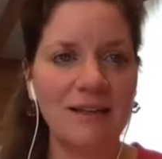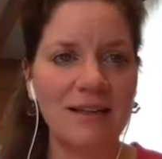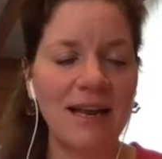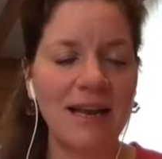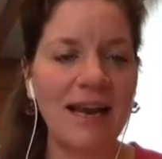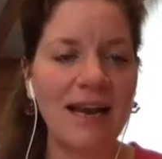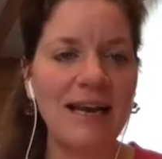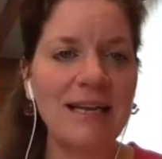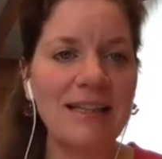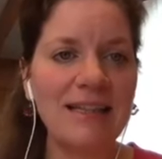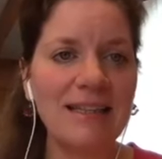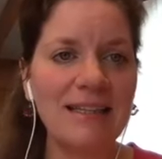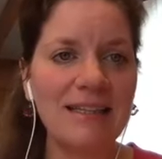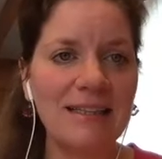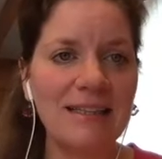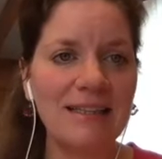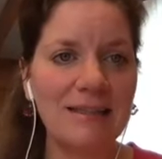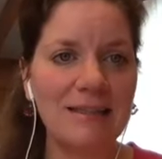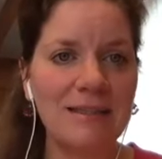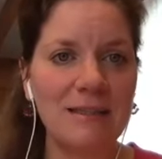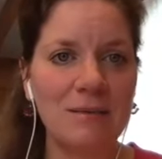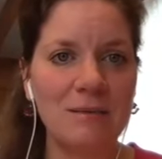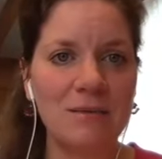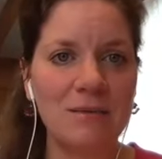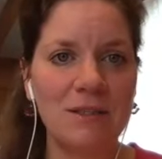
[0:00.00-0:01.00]
Anything that
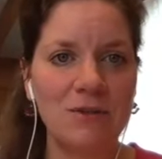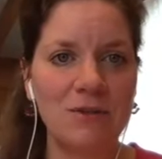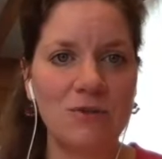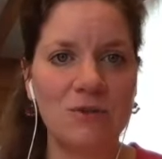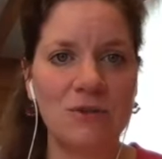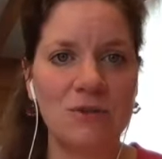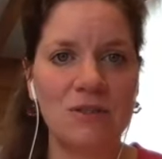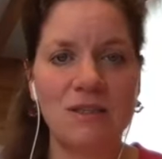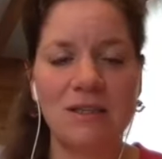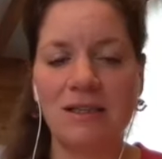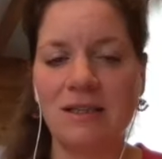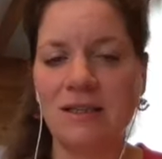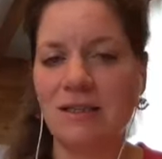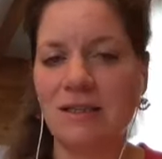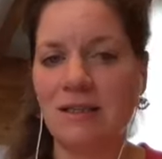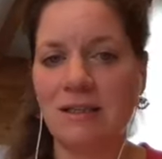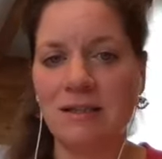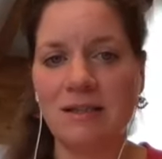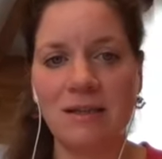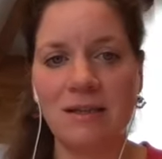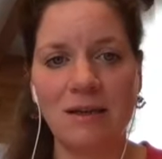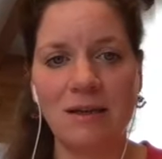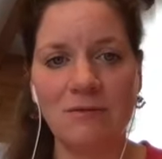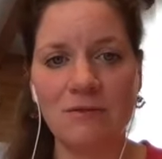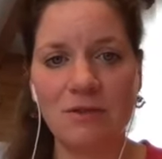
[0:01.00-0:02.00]
seems interesting that
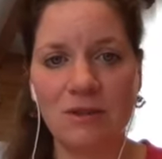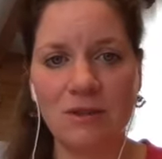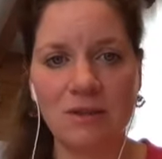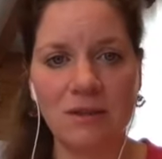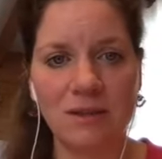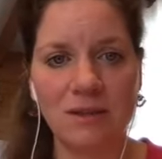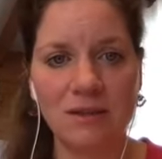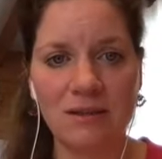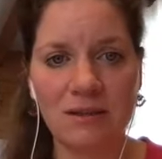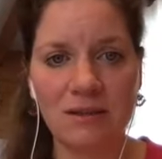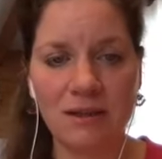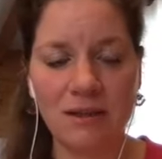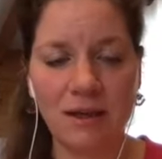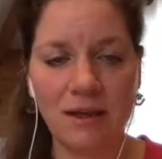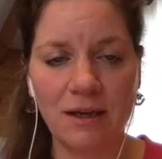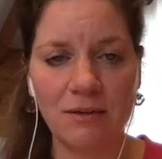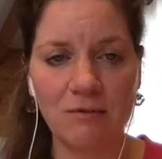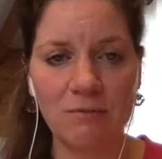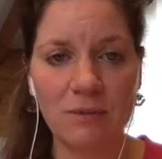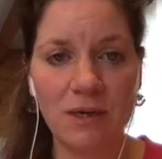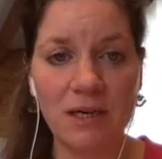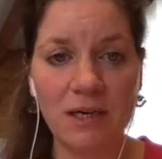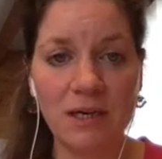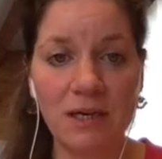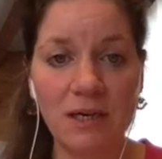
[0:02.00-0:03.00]
doesn't have to cost a lot of
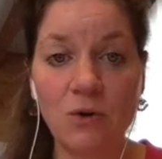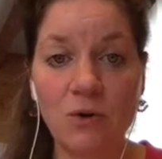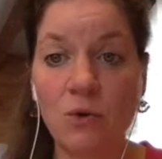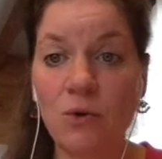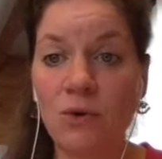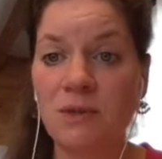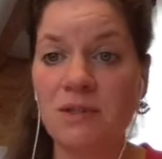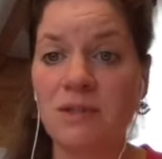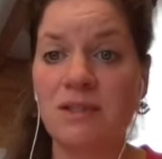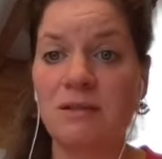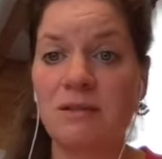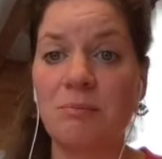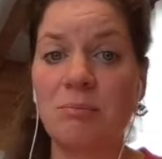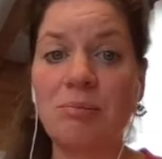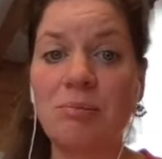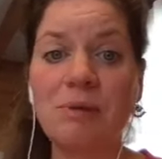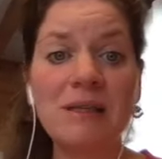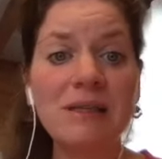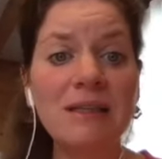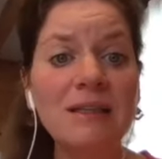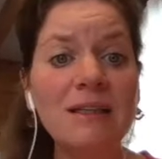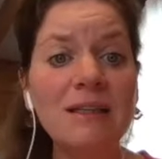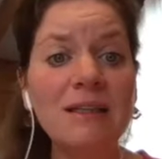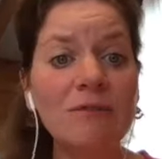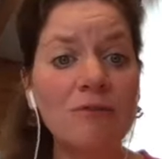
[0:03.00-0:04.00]
money or is
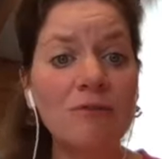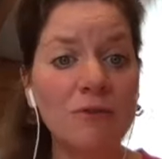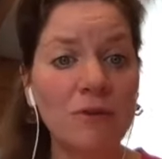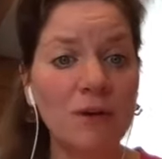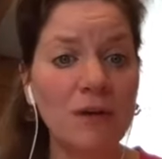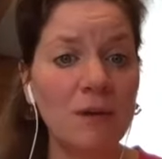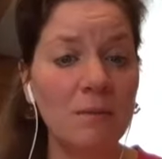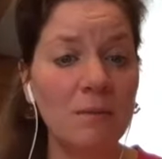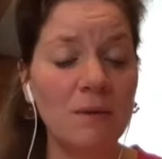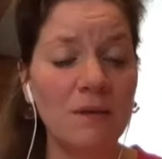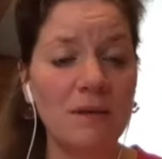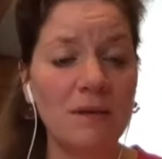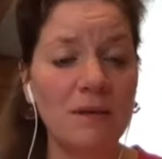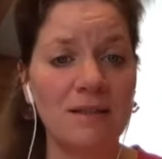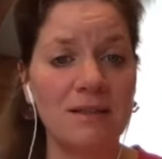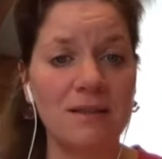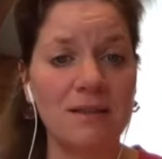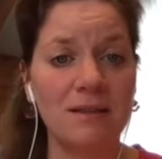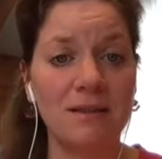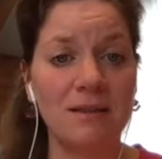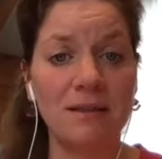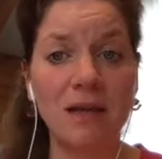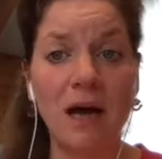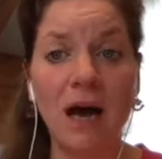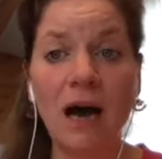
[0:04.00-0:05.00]
completely free, because a
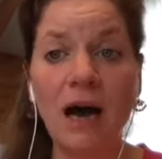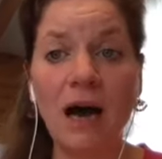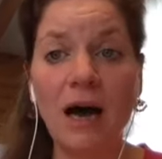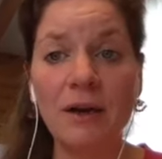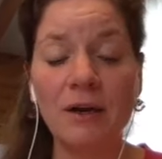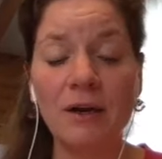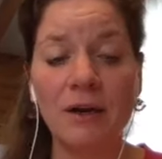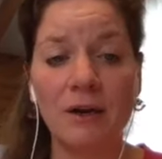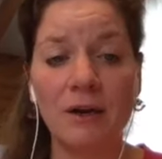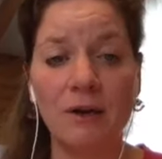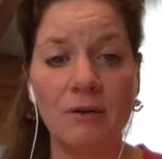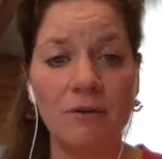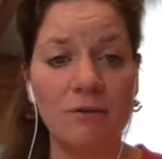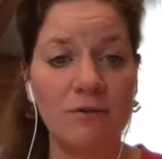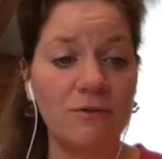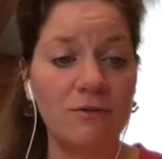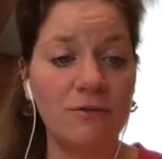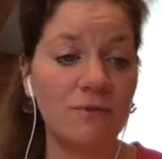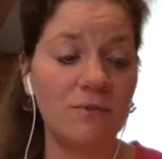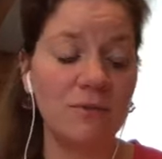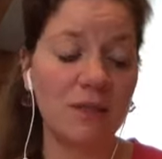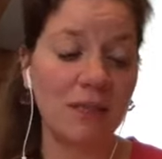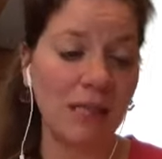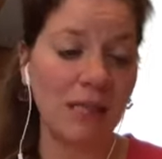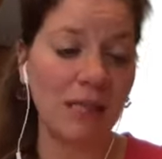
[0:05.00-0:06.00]
lot of
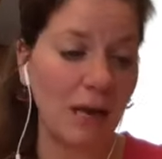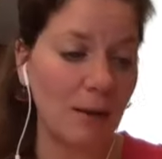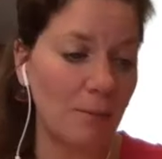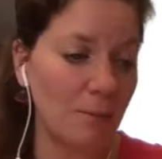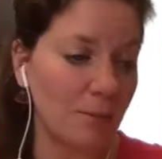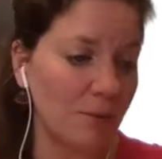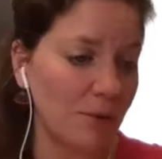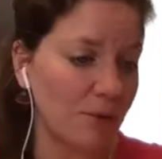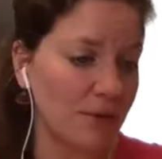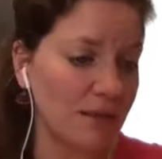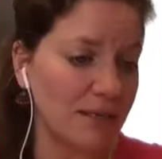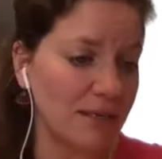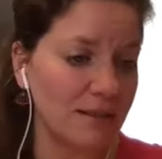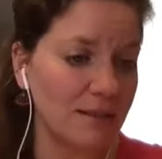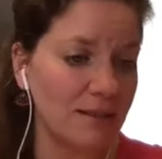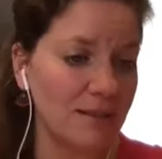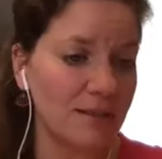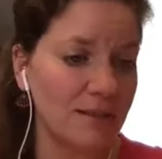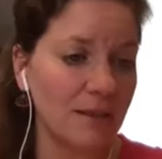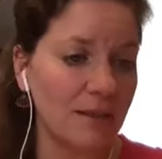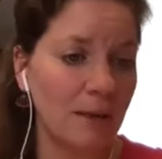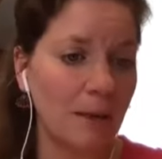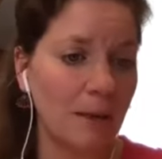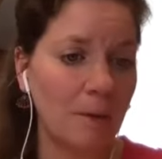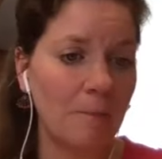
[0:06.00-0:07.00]

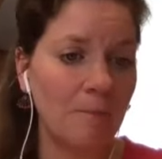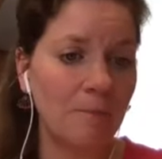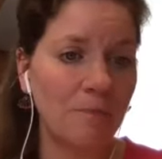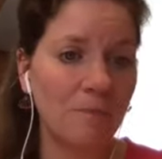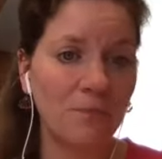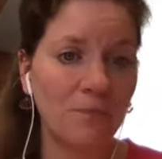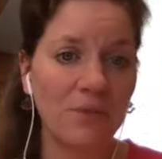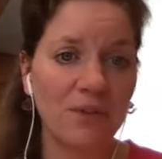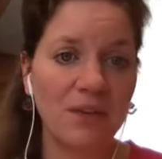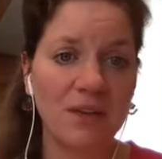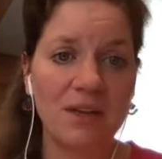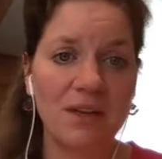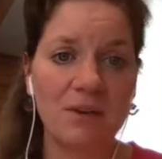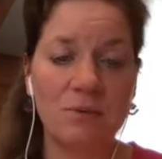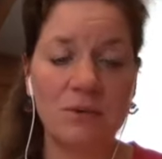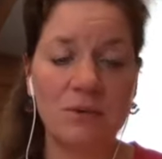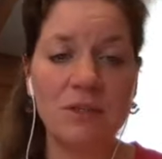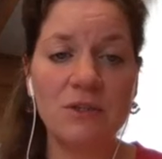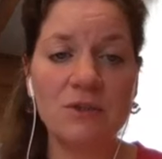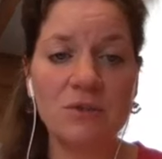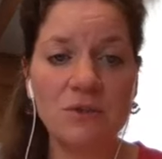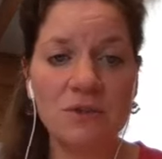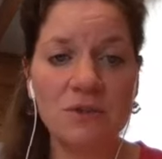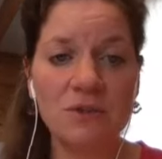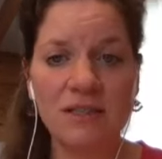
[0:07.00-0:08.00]
libraries,
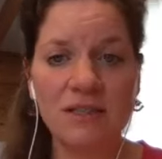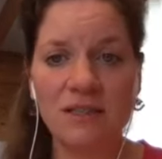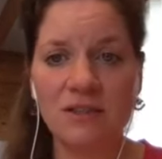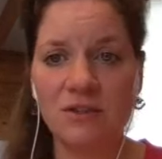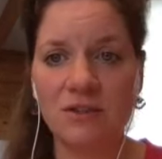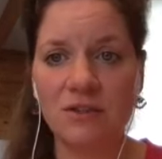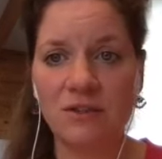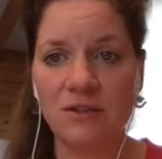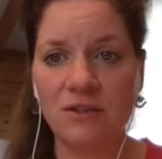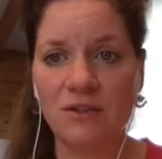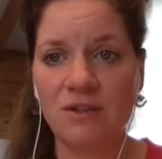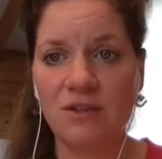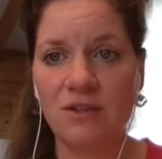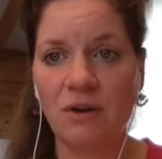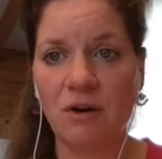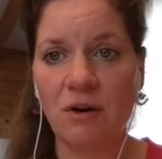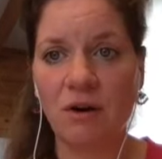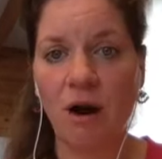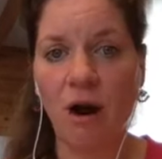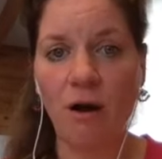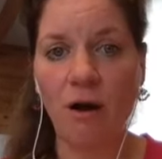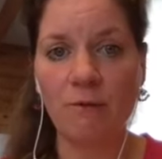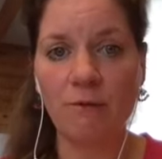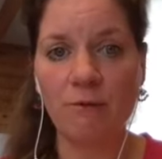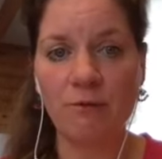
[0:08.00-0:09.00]
resource centers are
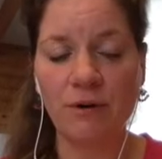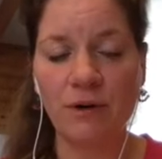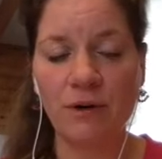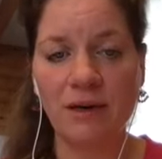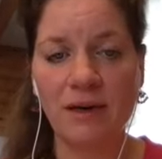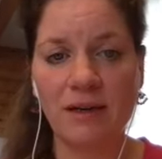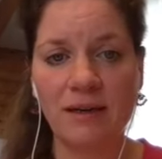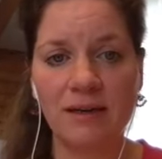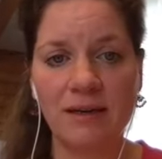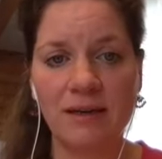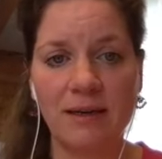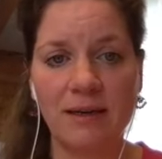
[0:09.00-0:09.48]
offering